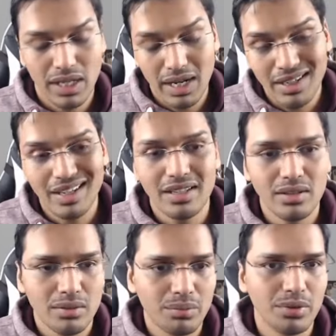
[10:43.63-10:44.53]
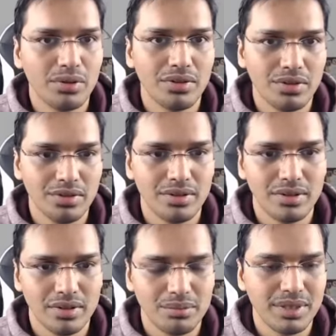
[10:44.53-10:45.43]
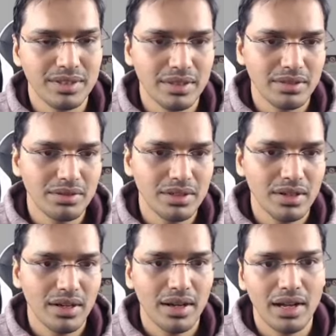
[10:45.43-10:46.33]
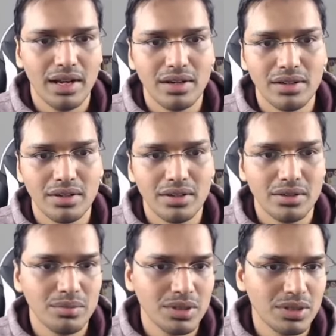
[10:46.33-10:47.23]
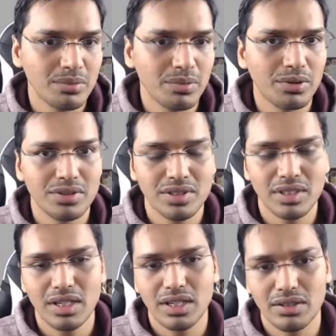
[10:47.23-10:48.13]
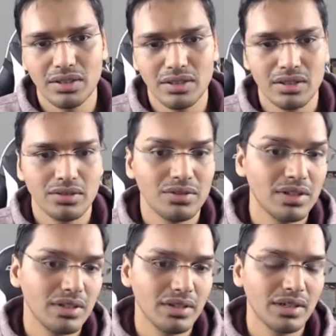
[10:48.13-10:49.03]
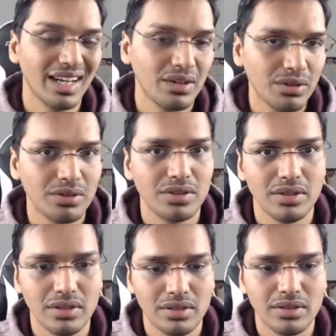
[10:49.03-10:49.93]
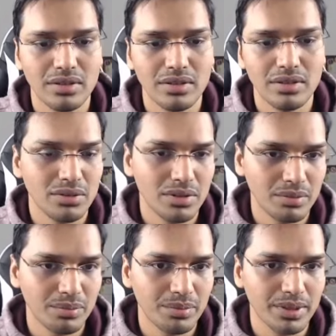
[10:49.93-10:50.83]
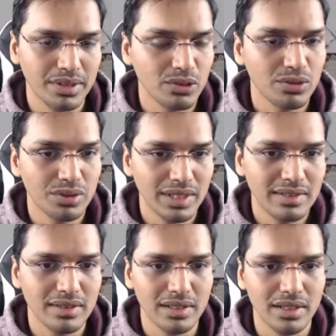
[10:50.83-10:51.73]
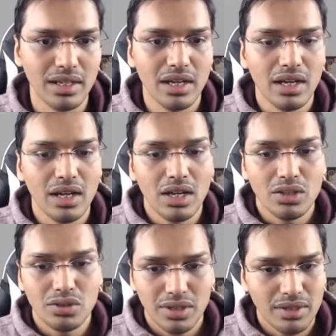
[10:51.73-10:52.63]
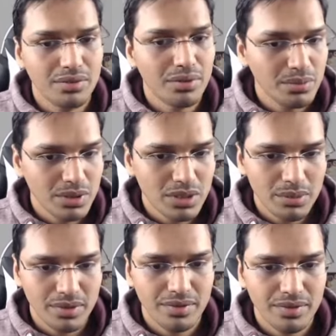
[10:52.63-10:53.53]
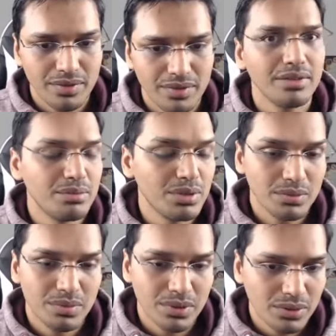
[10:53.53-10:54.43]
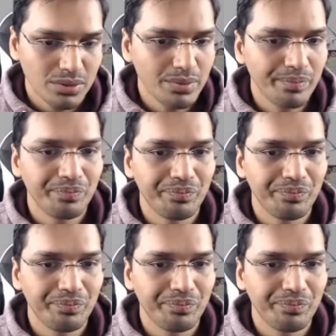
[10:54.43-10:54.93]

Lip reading: attacking the pawn on b7, and the bishop on c8 will cannot develop so easily. So therefore bishop f5, bishop e2,